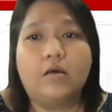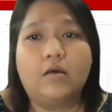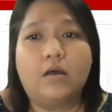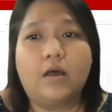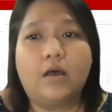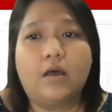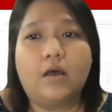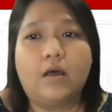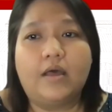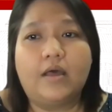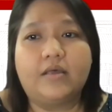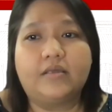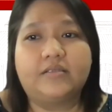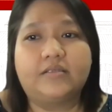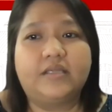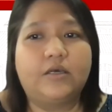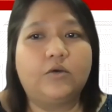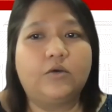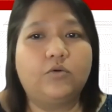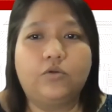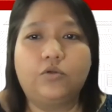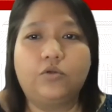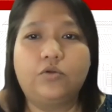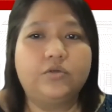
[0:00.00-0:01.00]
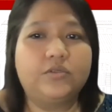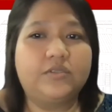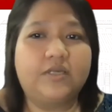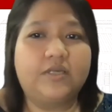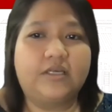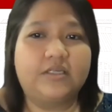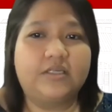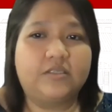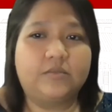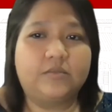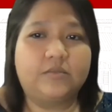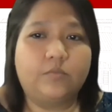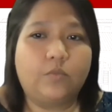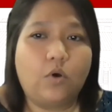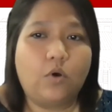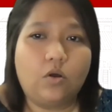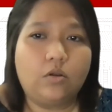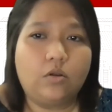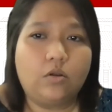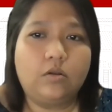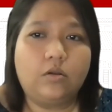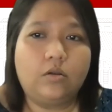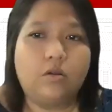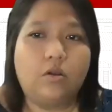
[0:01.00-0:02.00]
as they could use their
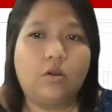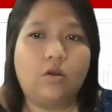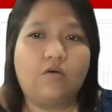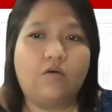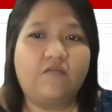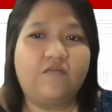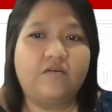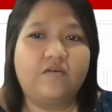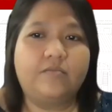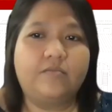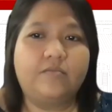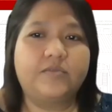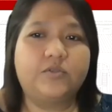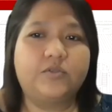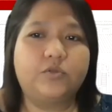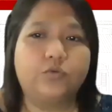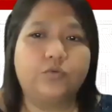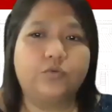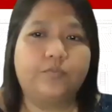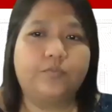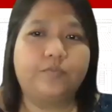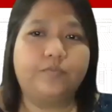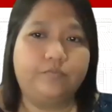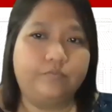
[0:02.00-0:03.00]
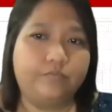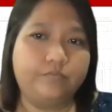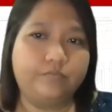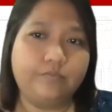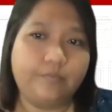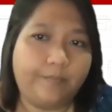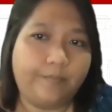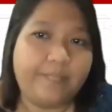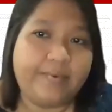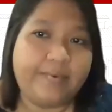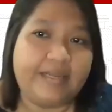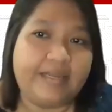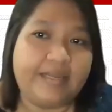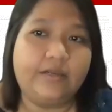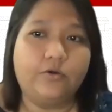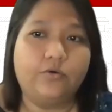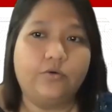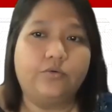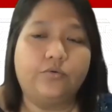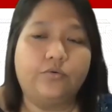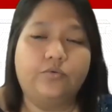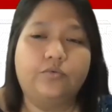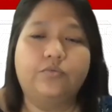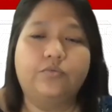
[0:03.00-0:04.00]
small law firms to bleed you?